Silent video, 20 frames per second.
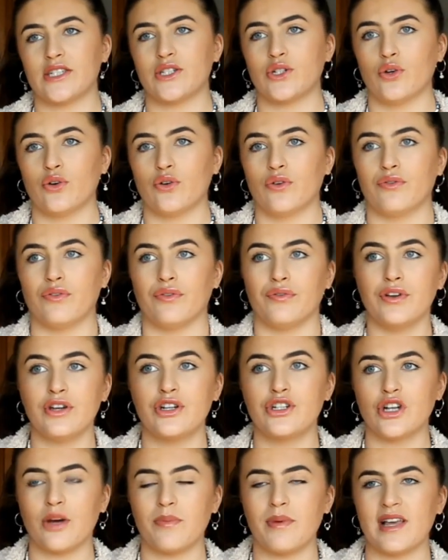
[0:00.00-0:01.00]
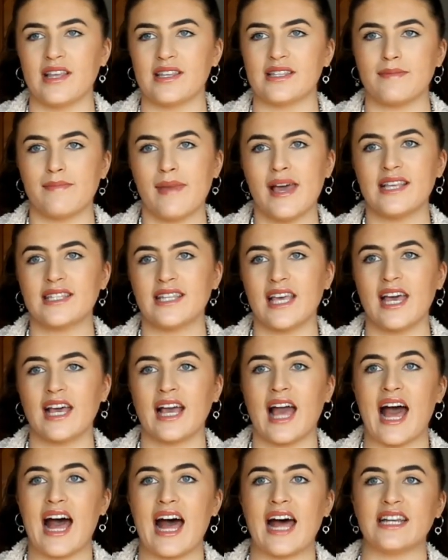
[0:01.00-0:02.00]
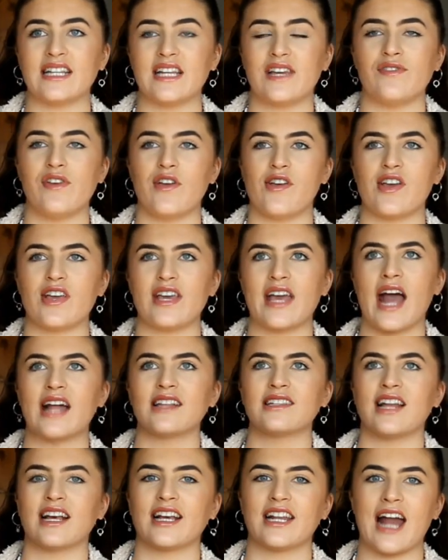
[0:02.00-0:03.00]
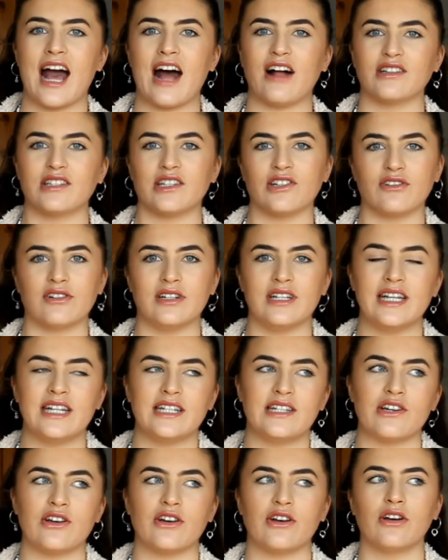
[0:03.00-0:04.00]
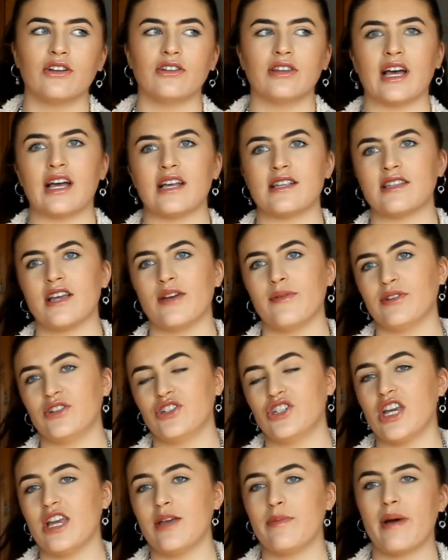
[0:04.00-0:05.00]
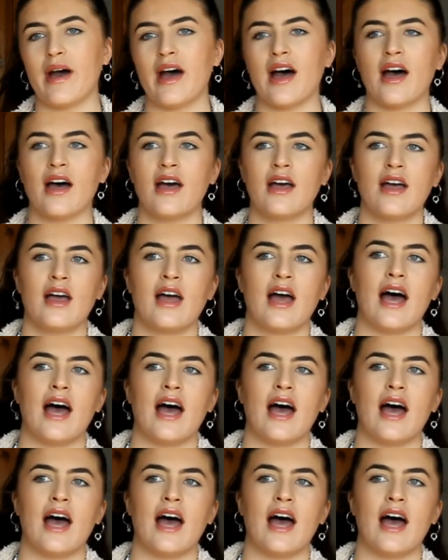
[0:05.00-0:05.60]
stall for food shopping, it's amazing, and if you can get to like an Aldi or a Lidl, they're so much cheaper.